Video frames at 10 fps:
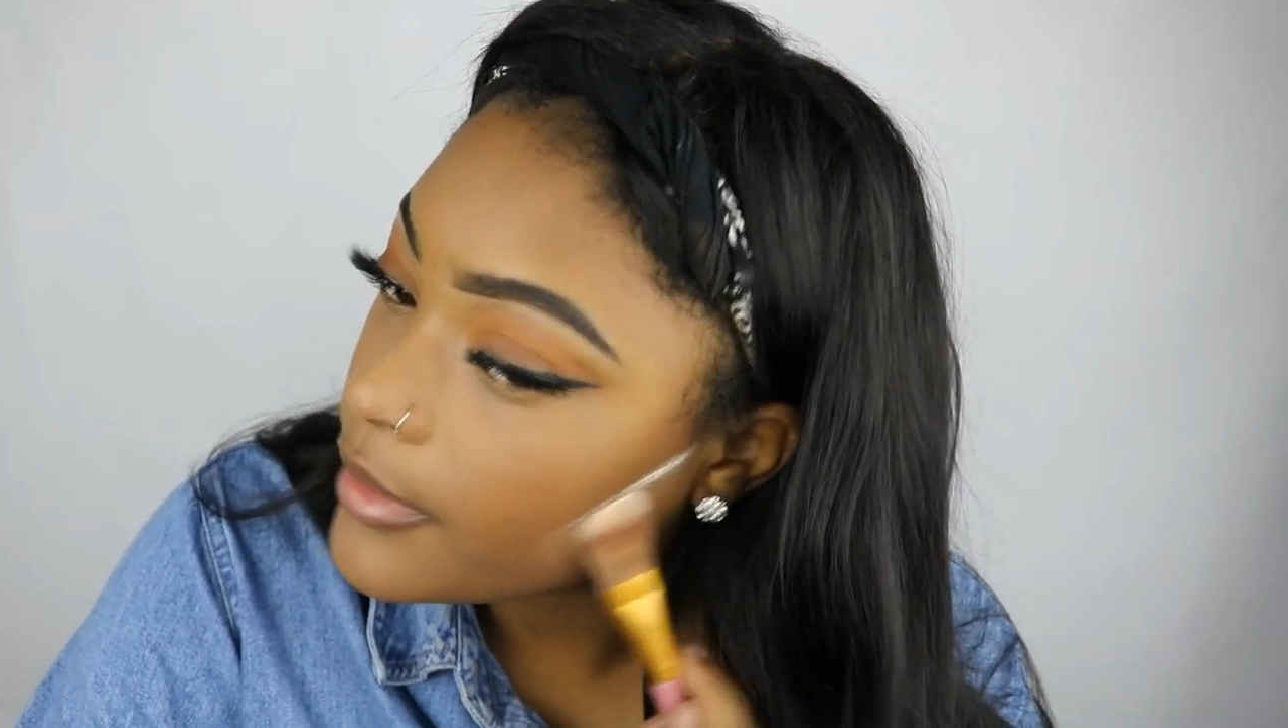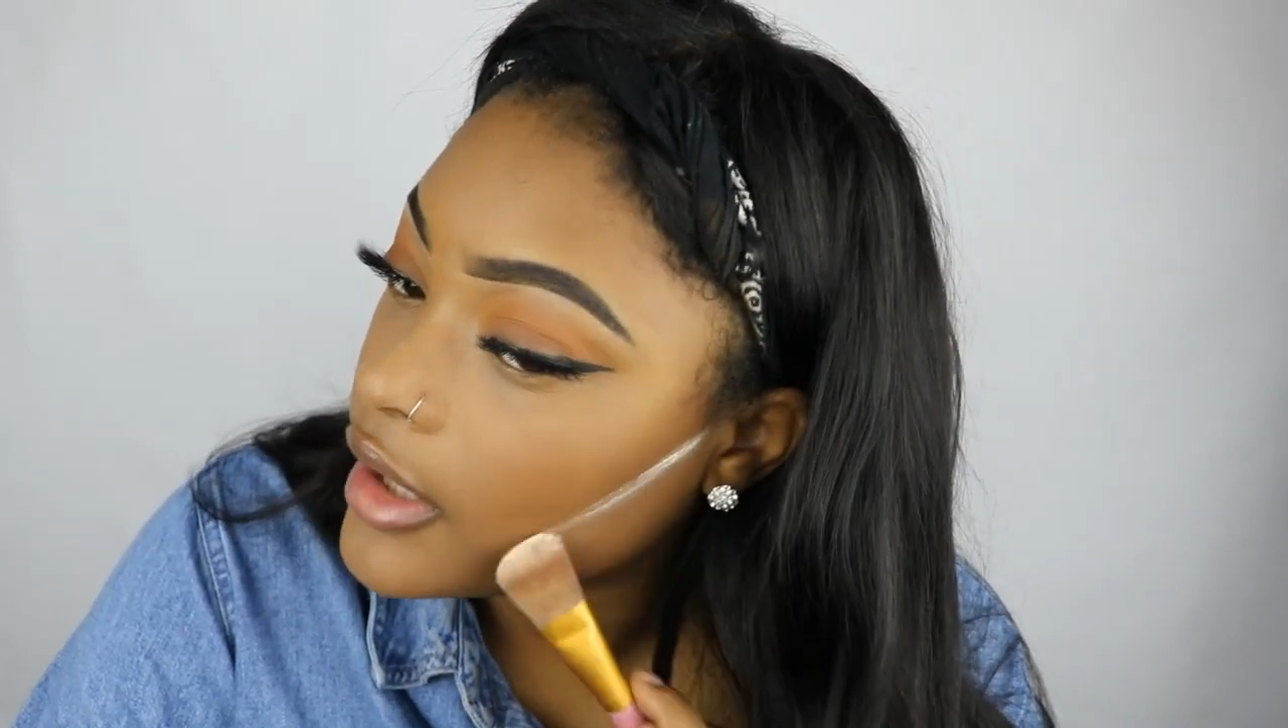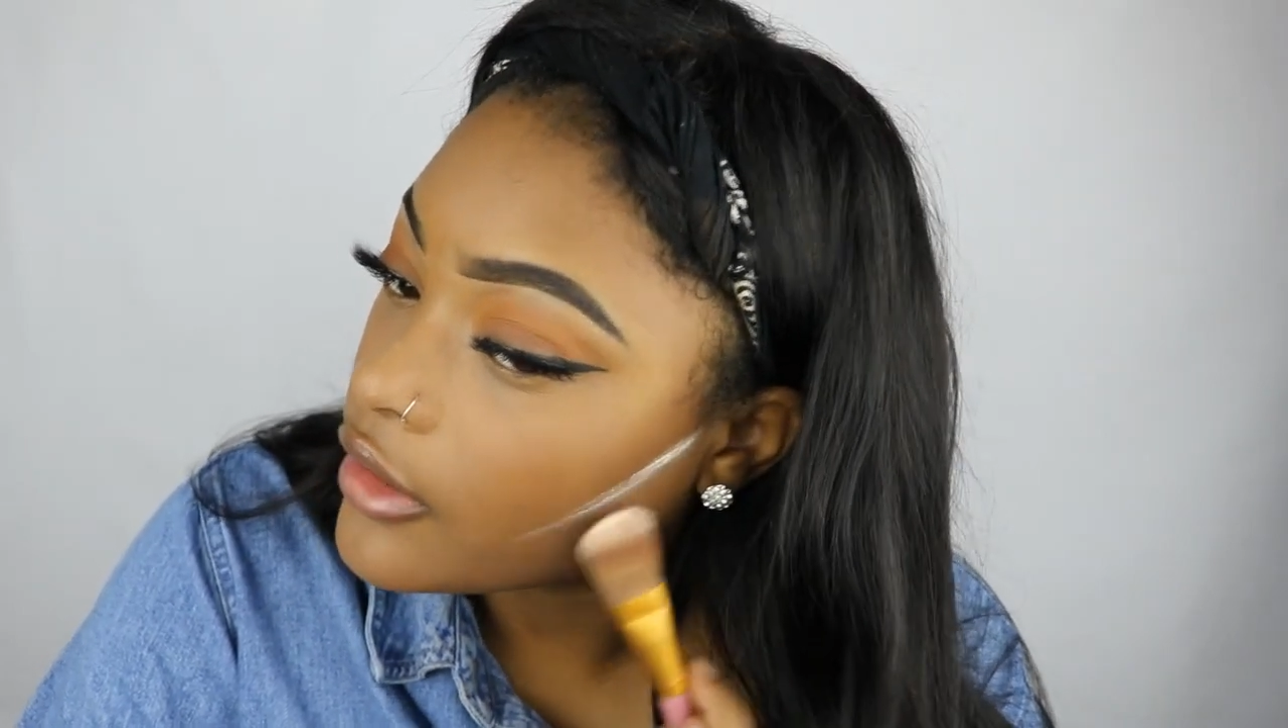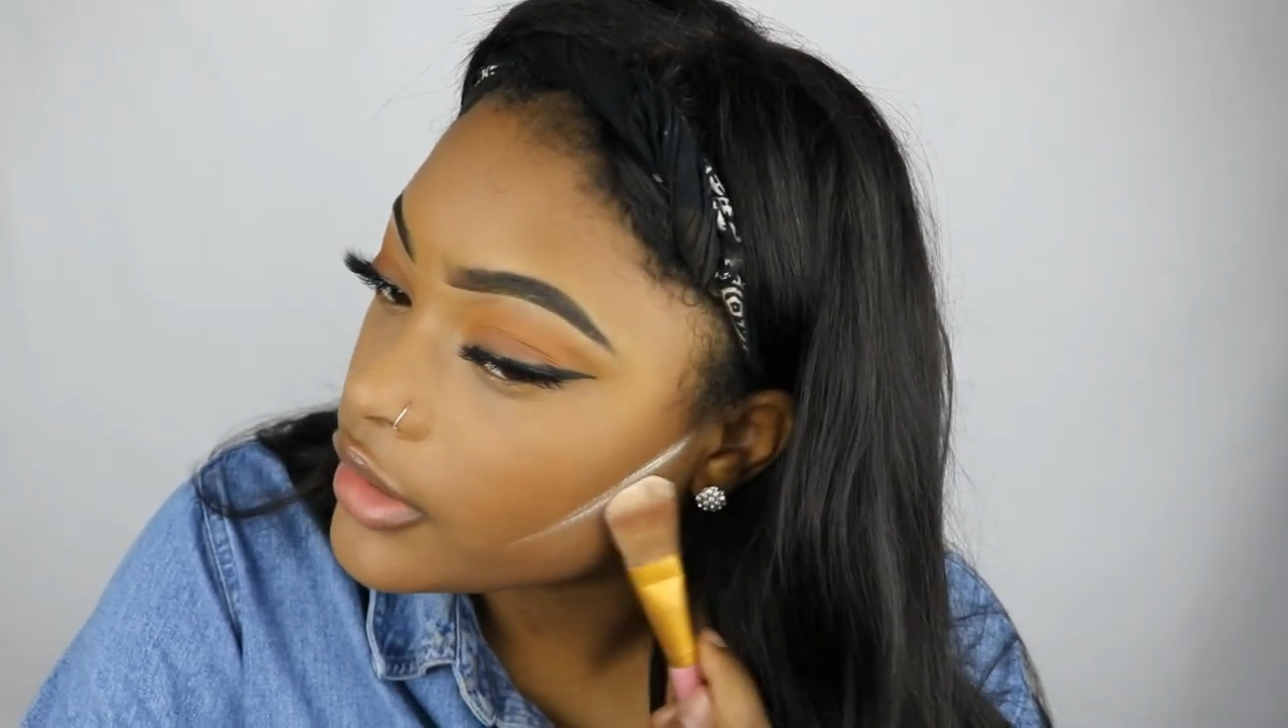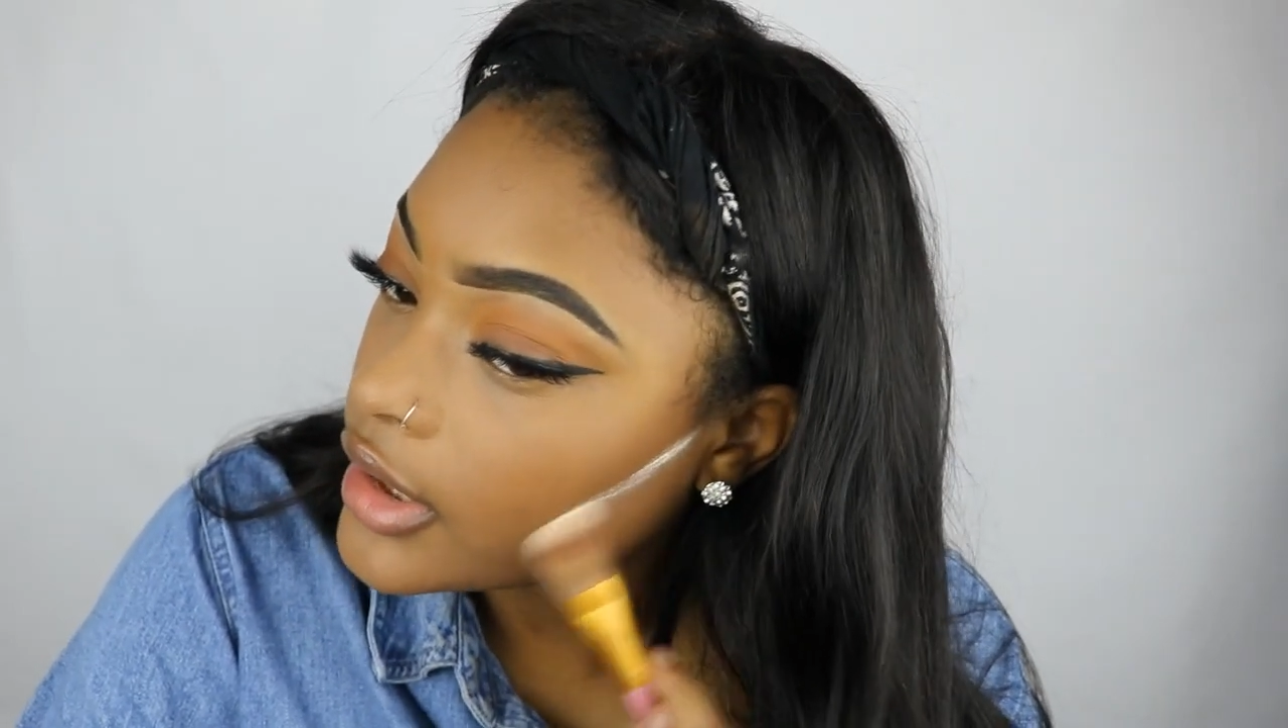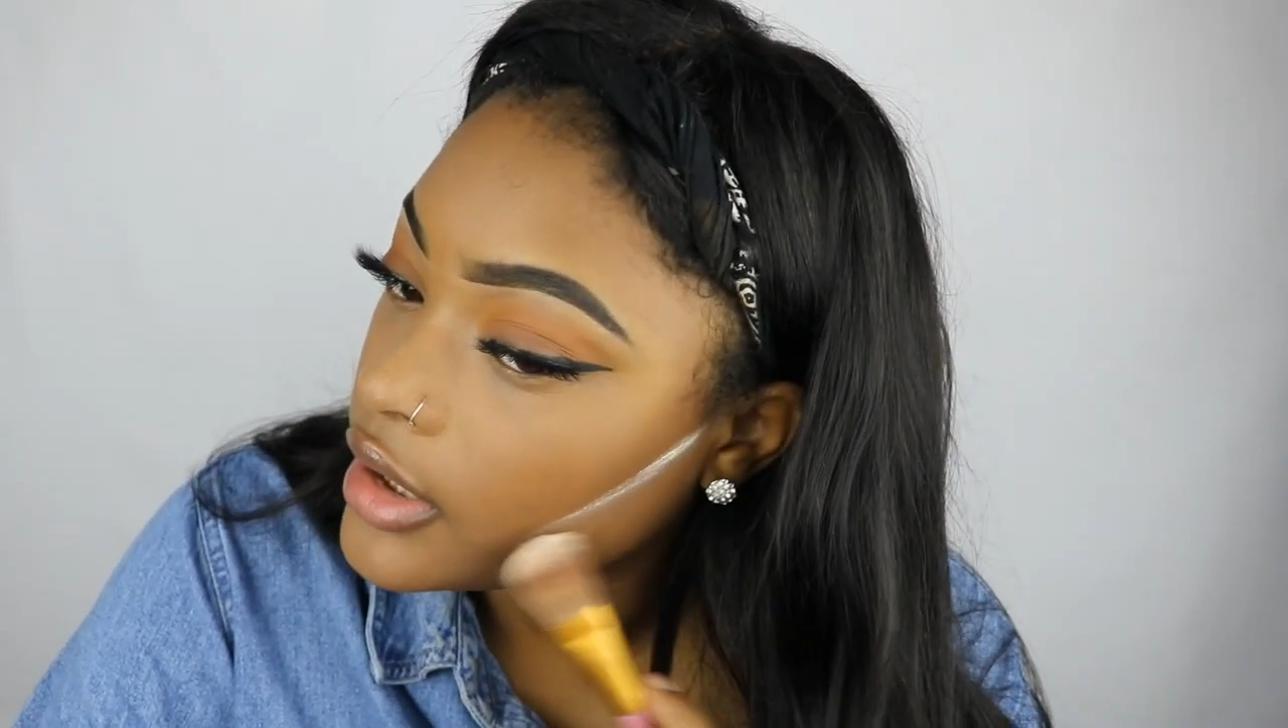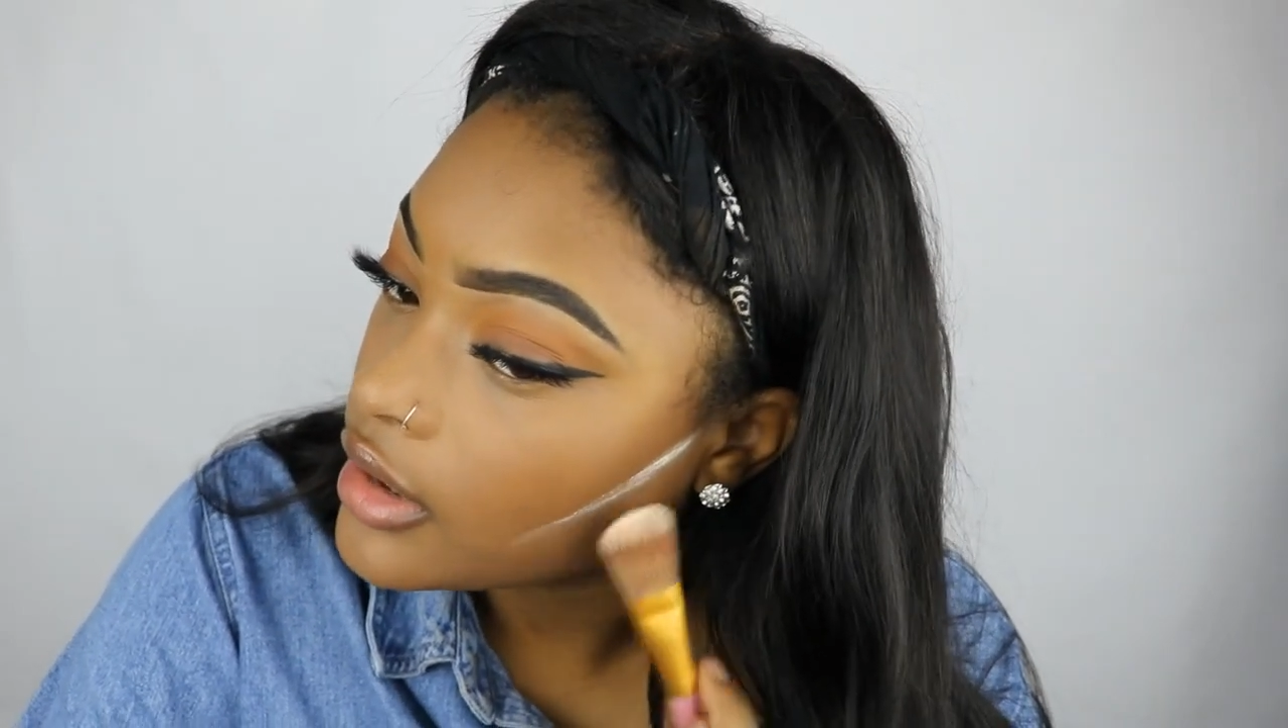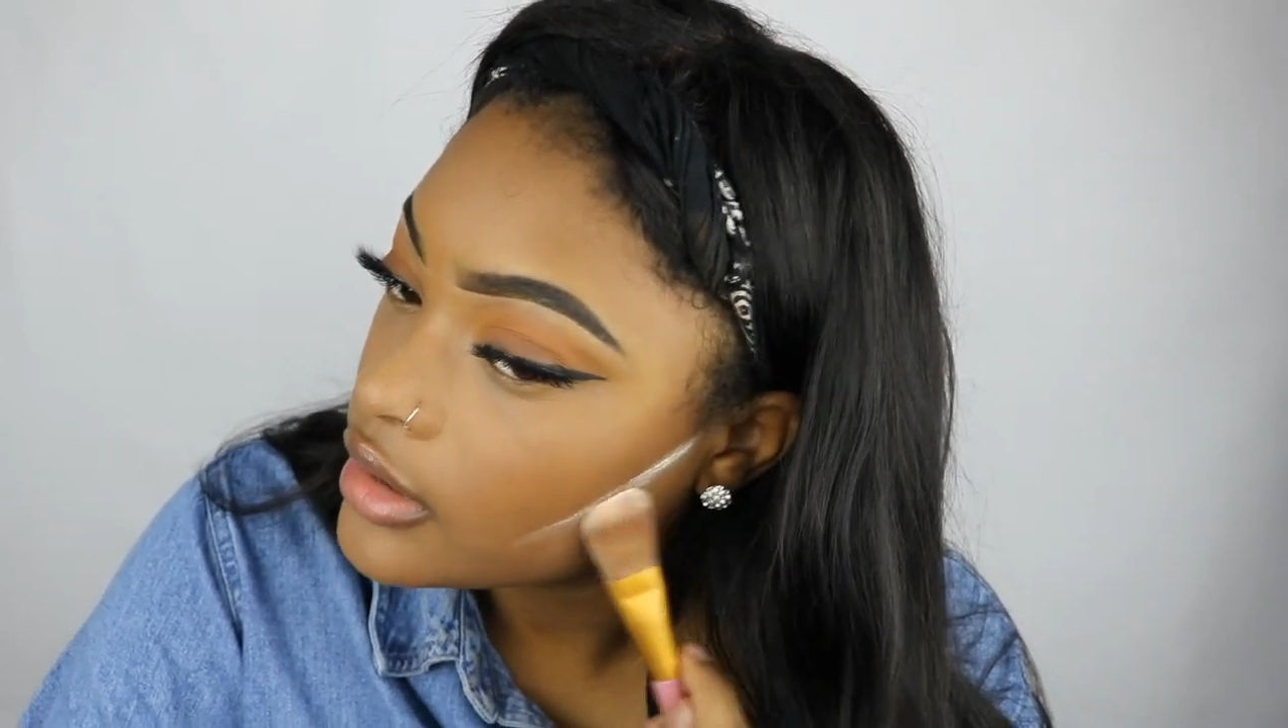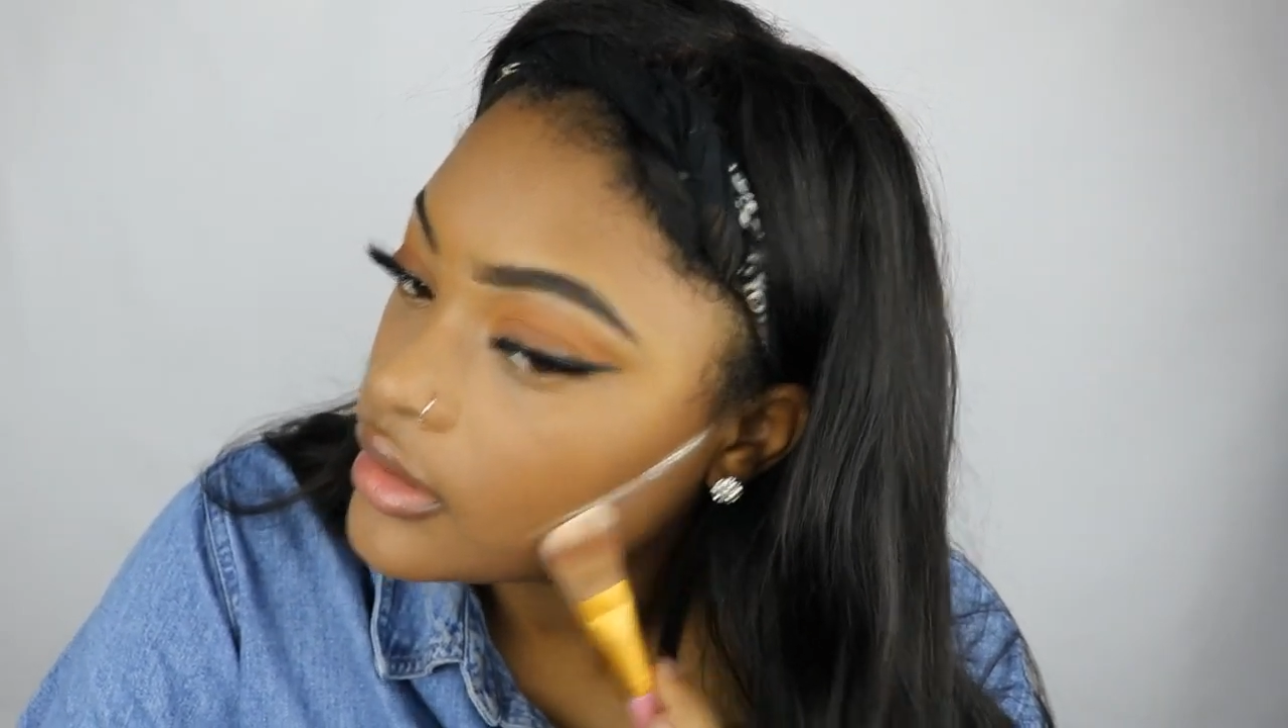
bake on there.